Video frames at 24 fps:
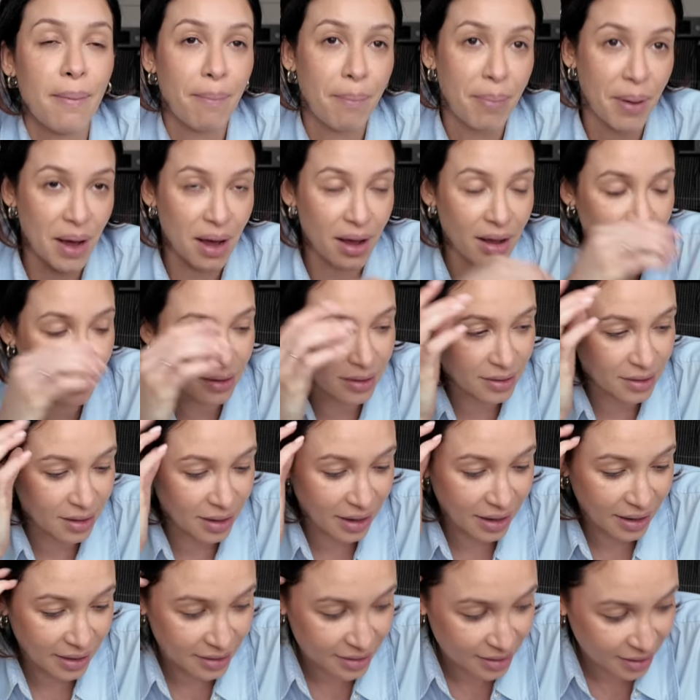But
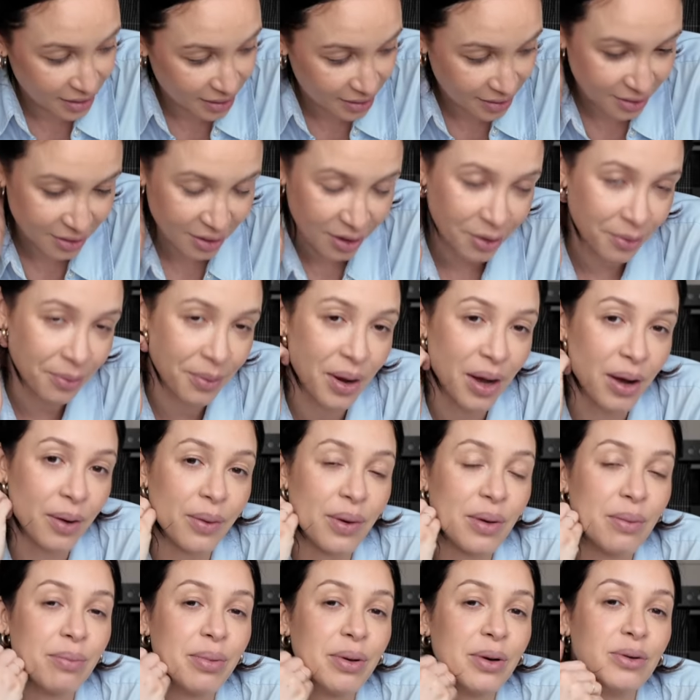Sunny has done so well
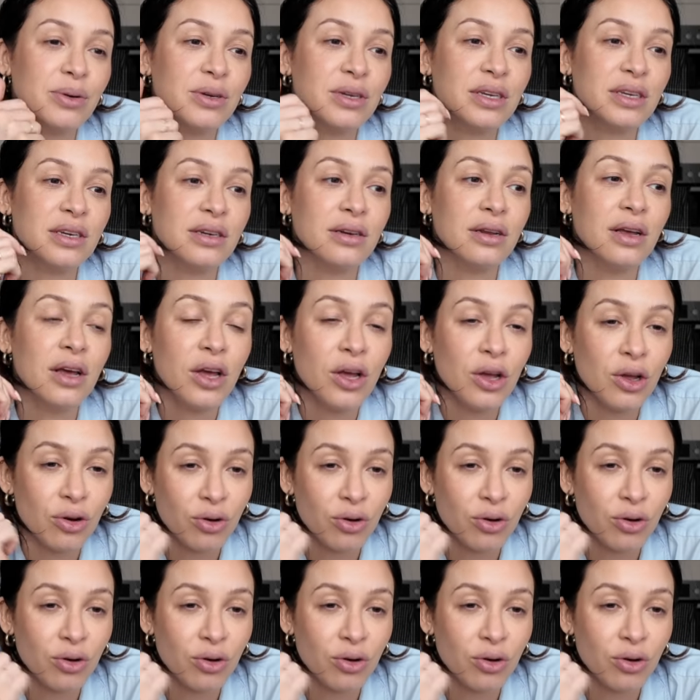in building